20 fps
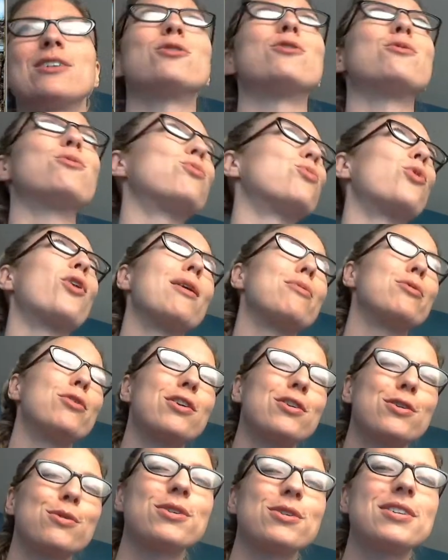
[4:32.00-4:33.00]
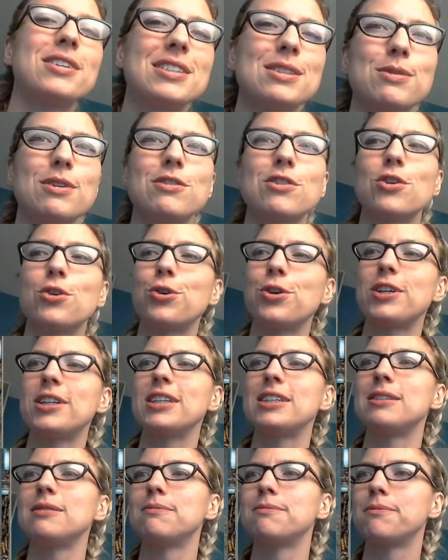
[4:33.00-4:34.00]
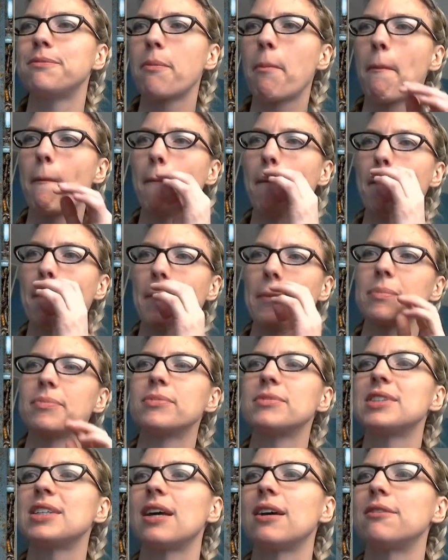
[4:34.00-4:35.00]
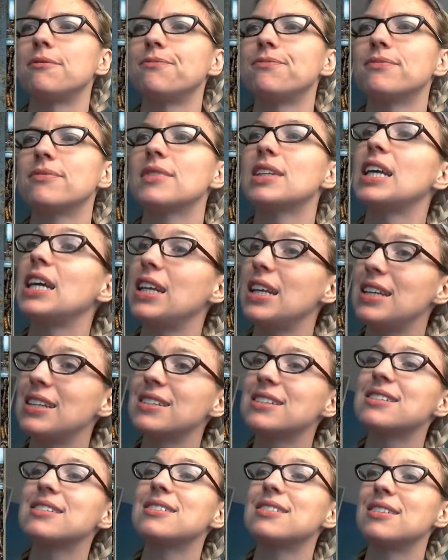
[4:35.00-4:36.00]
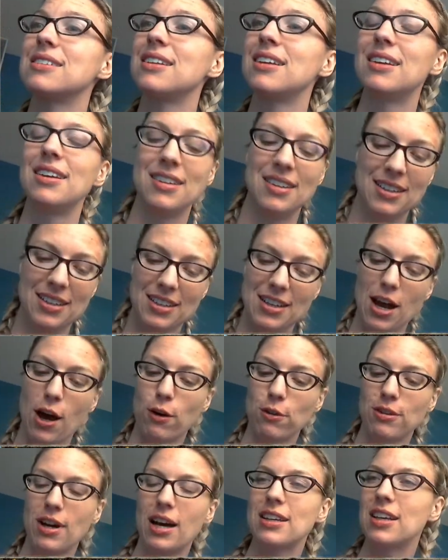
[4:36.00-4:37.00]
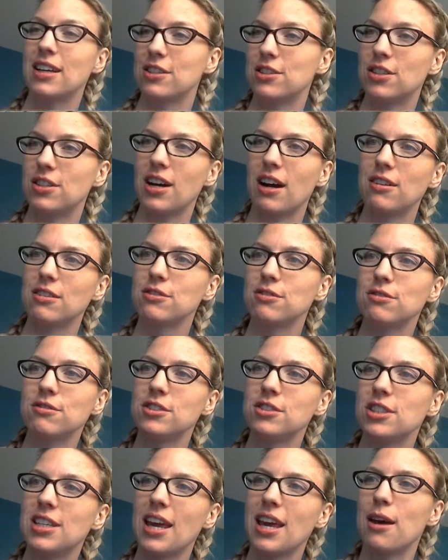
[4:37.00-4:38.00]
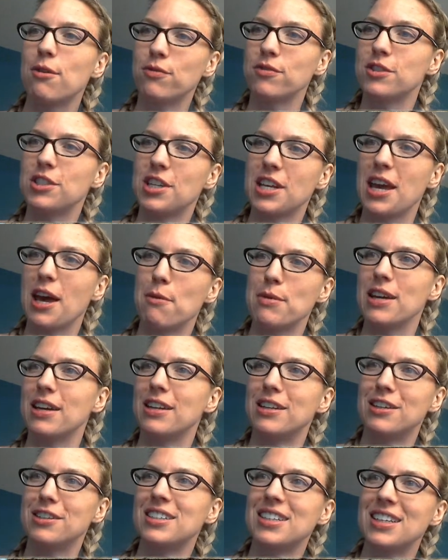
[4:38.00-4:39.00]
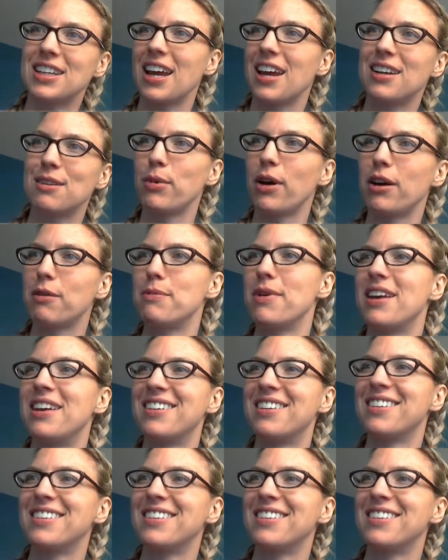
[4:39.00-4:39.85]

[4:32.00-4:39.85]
or Warhammer Underworlds, whatever you call it. So, kitties, no, I kicked her out. She can't be in here today to bug me.